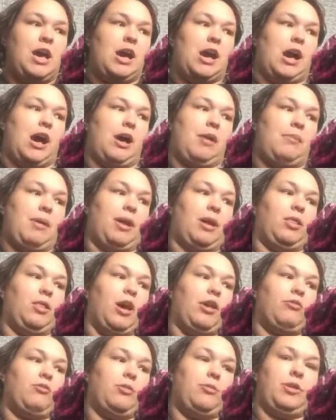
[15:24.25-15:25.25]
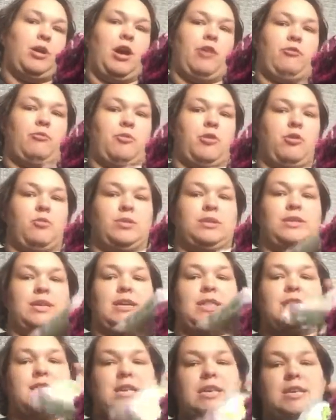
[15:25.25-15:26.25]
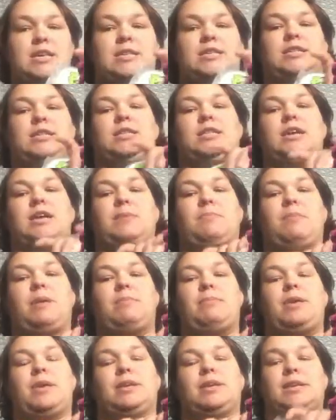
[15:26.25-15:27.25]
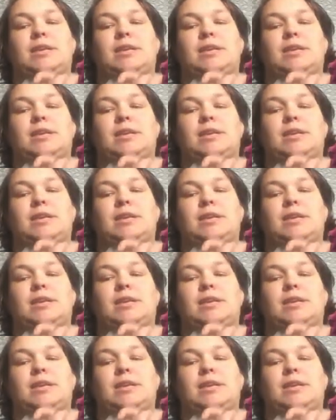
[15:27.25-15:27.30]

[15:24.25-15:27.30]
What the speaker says: And a lot of what we got from her was like this and like baby